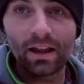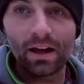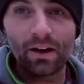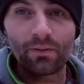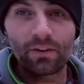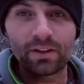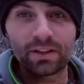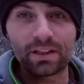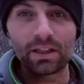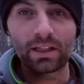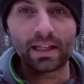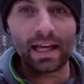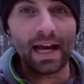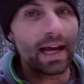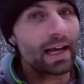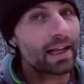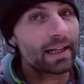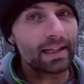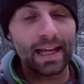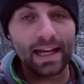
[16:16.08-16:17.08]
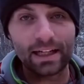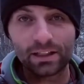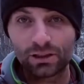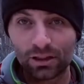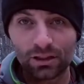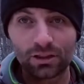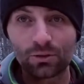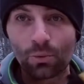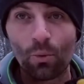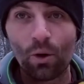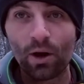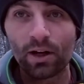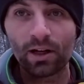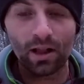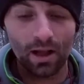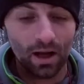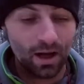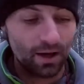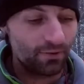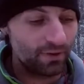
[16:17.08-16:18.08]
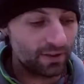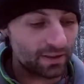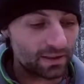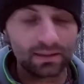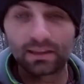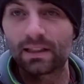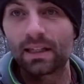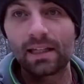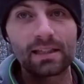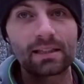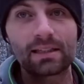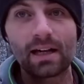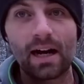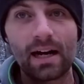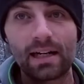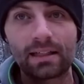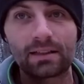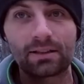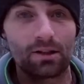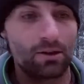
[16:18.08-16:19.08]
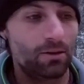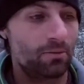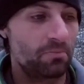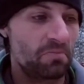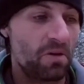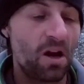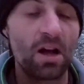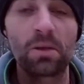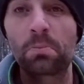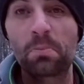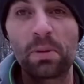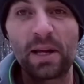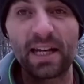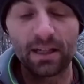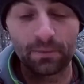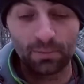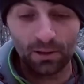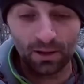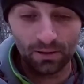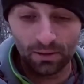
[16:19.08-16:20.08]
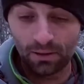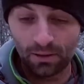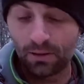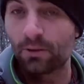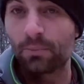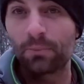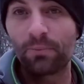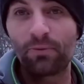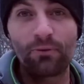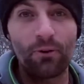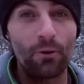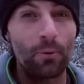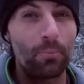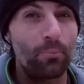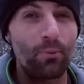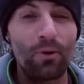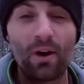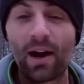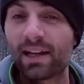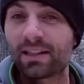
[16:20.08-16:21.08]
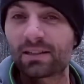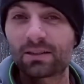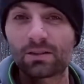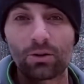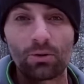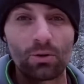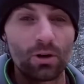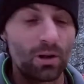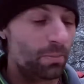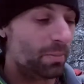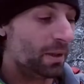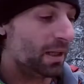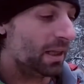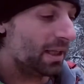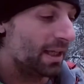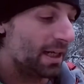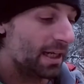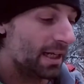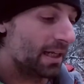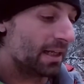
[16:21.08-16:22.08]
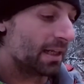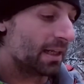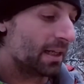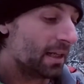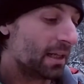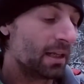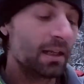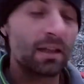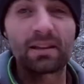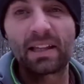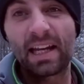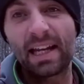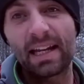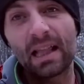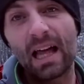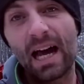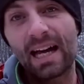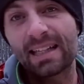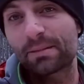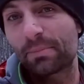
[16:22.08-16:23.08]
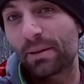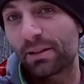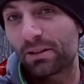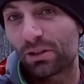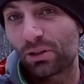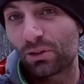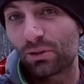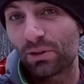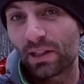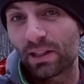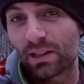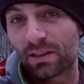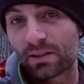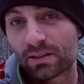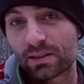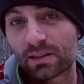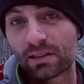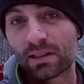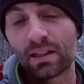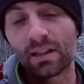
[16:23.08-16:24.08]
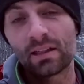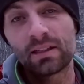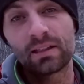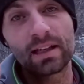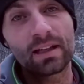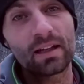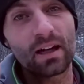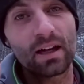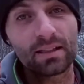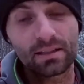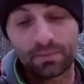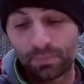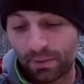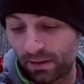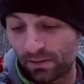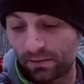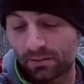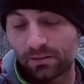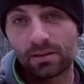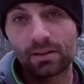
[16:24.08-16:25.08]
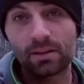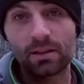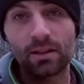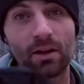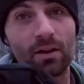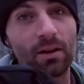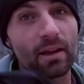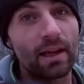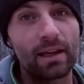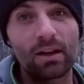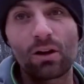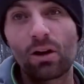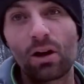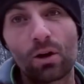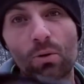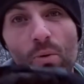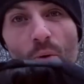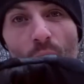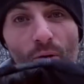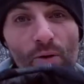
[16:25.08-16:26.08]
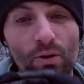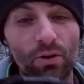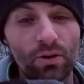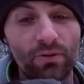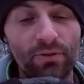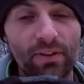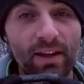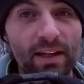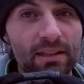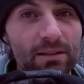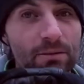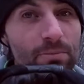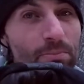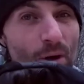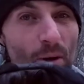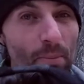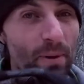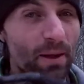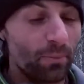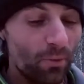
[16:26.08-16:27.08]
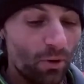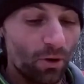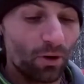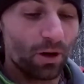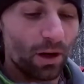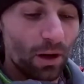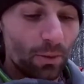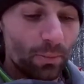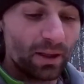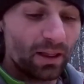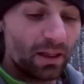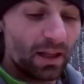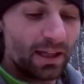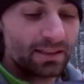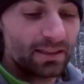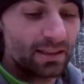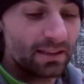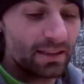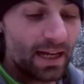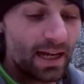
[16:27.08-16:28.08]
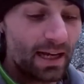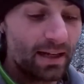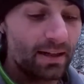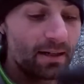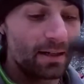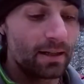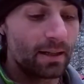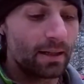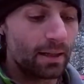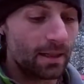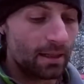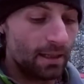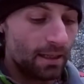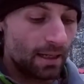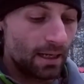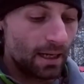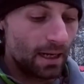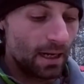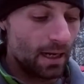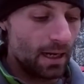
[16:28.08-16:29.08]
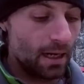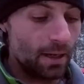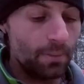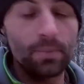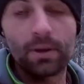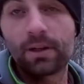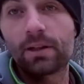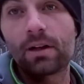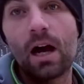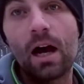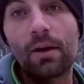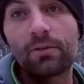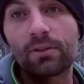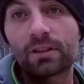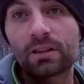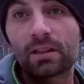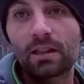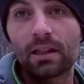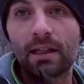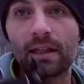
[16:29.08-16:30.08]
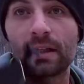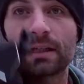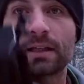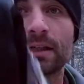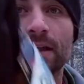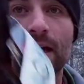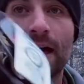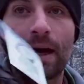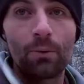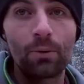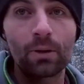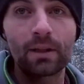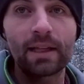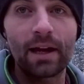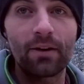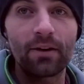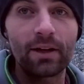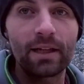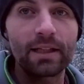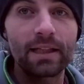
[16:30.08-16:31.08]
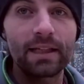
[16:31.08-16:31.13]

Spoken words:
glove is you can't get just one glove. These guys are unbeatable for price, durability. They last about 2 years. They cost about, you know, like 1/4 of this, a bit more, a bit less than that. But obviously, I will carry